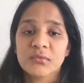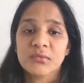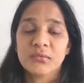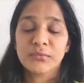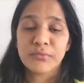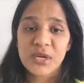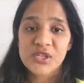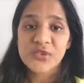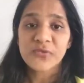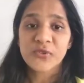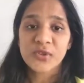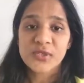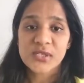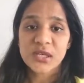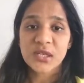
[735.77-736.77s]
measure for
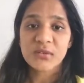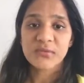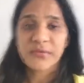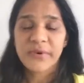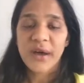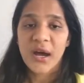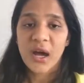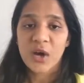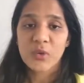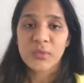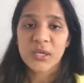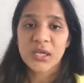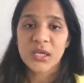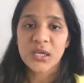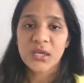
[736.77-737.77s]
yourself how
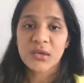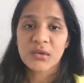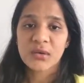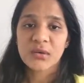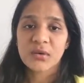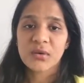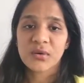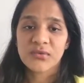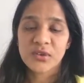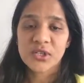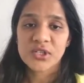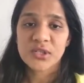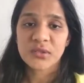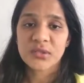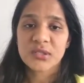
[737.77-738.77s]
many
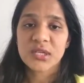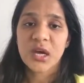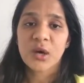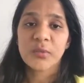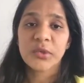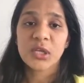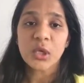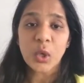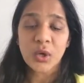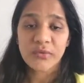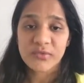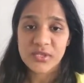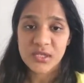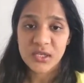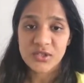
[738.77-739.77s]
conversions, how many
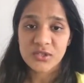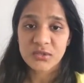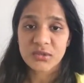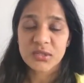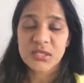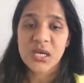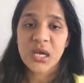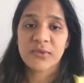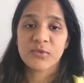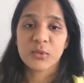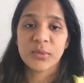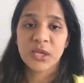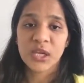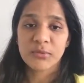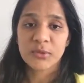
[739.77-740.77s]
conversations have you
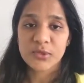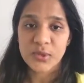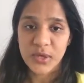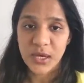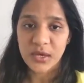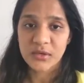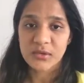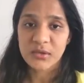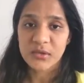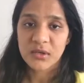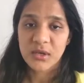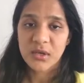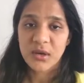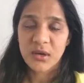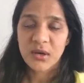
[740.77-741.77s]
been able to get.
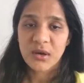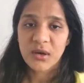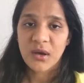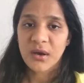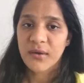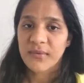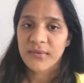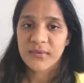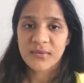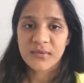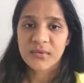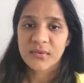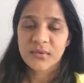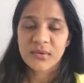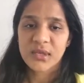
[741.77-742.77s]
And
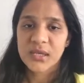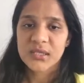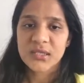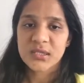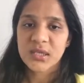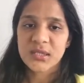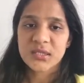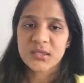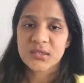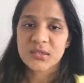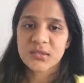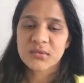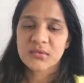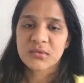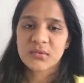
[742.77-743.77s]
that's
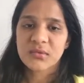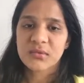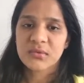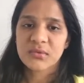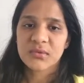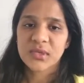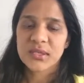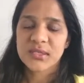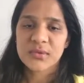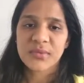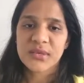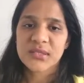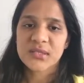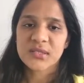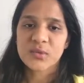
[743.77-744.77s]
the
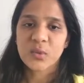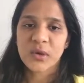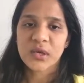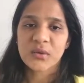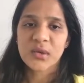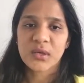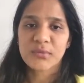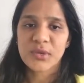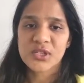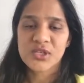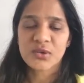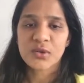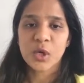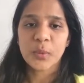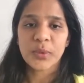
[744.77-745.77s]
best way you can measure your
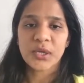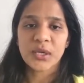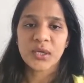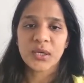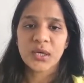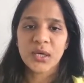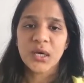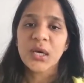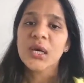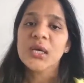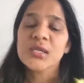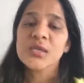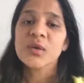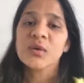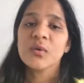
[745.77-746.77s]
copy.
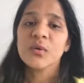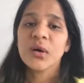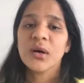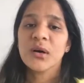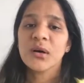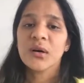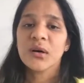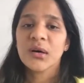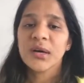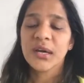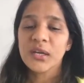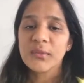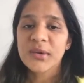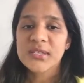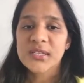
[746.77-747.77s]
So
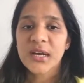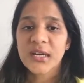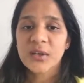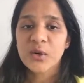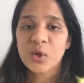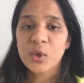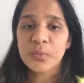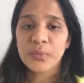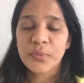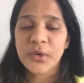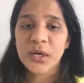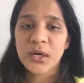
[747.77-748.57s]
anyways, I hope